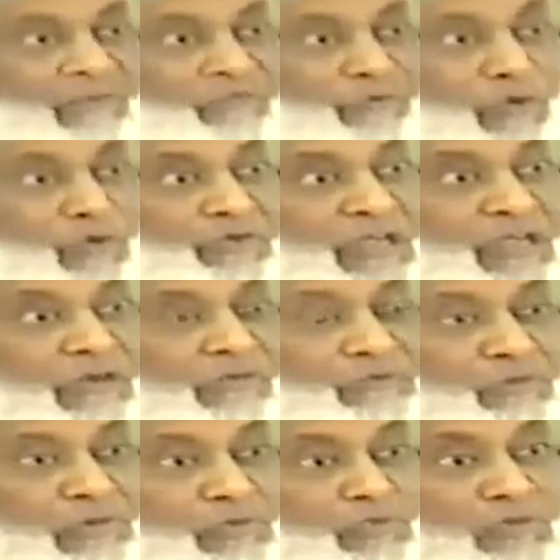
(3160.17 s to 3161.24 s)
number 14 of
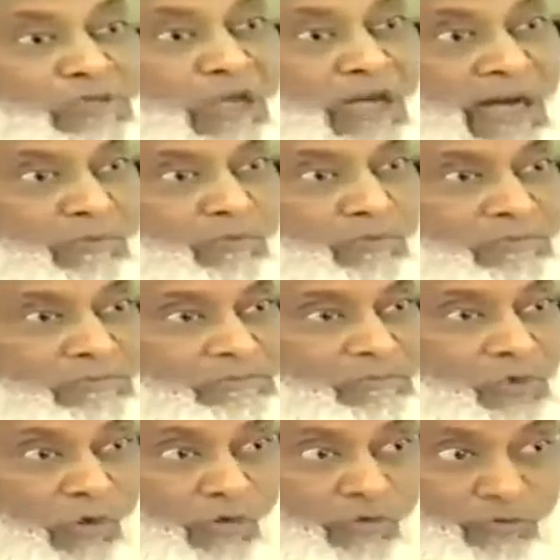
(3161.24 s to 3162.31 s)
Surah At-Taghabun.
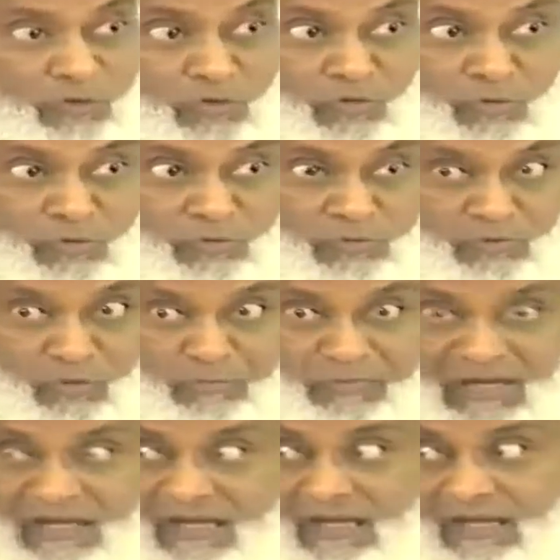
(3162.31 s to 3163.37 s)
O you who
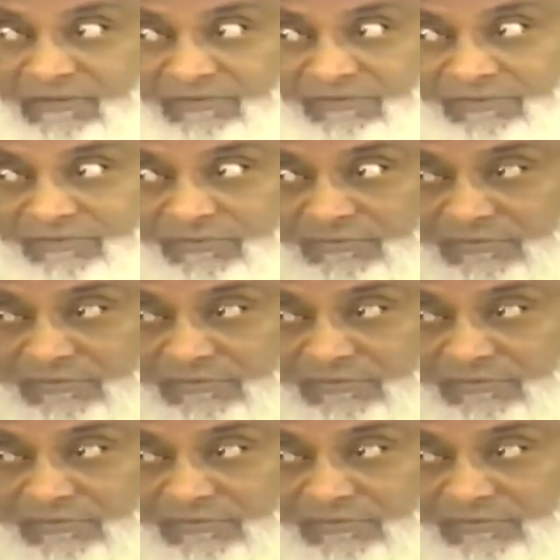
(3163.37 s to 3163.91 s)
believe,